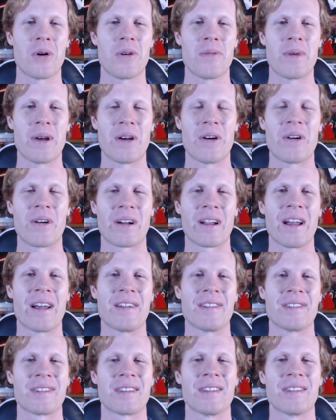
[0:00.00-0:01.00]
my heart,
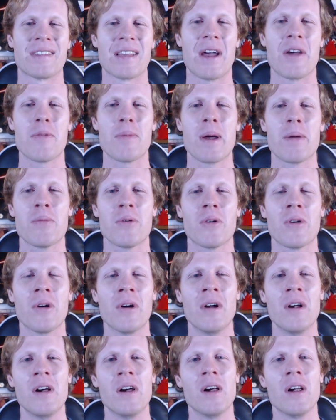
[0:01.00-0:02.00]
guys, because I
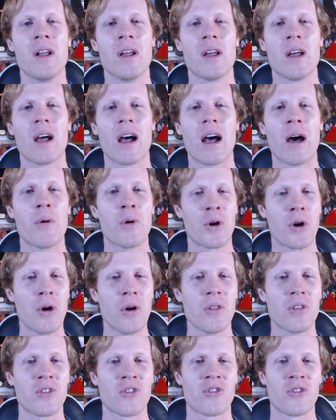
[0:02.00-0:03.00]
remember I would go
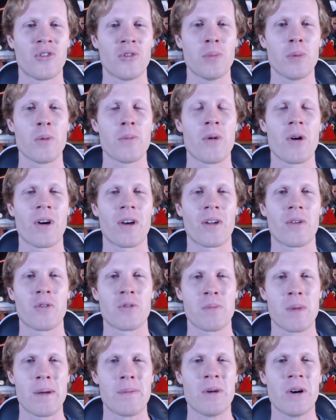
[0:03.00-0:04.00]
to the supermarket
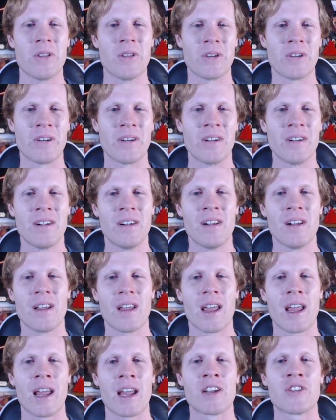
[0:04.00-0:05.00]
with my mother,
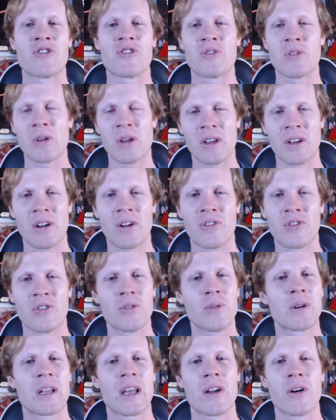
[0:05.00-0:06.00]
and she
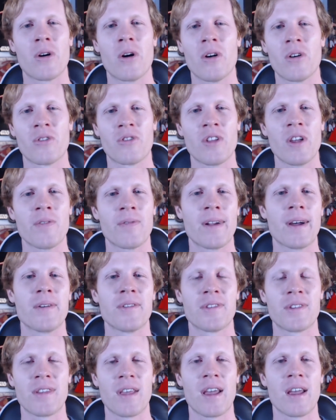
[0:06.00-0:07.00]
would get her all her stuff, and I
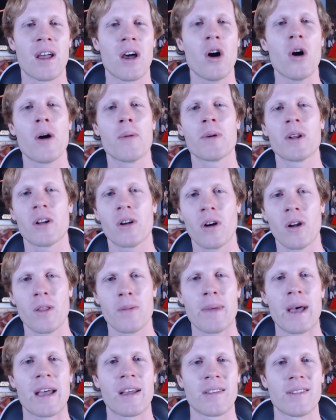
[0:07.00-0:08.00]
would say, oh, I'm gonna go to
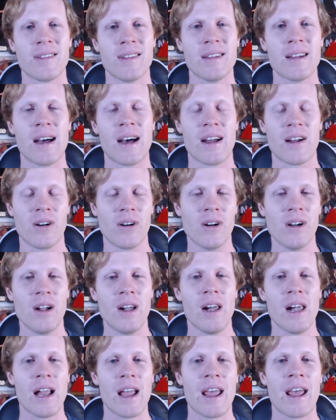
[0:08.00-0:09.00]
the magazine aisle,
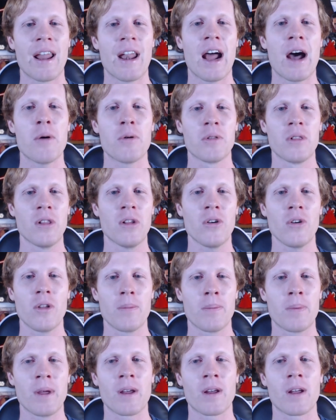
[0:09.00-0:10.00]
and I would
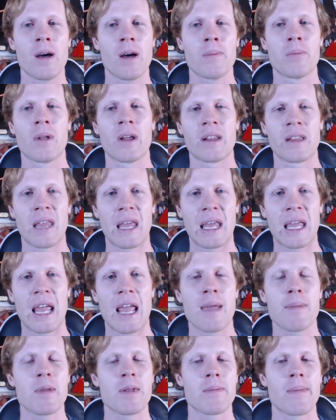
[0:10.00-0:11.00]
literally pick up like the
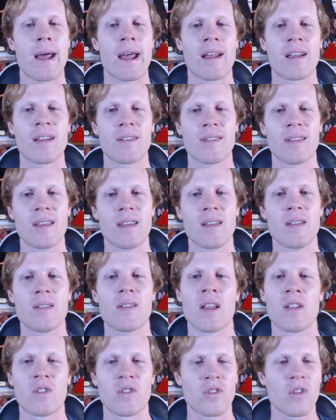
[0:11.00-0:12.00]
gaming
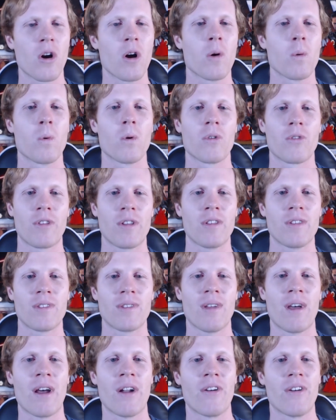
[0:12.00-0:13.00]
magazines and Star Wars
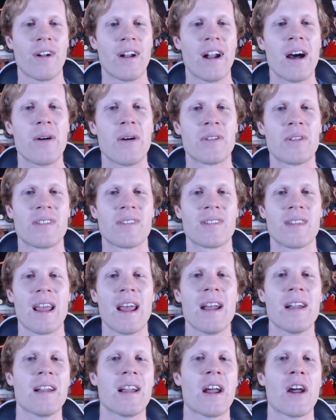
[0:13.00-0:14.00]
Insider, and I would
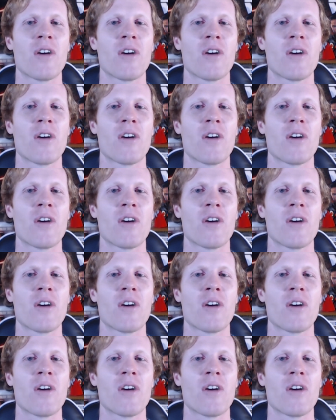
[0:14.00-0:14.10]
stand there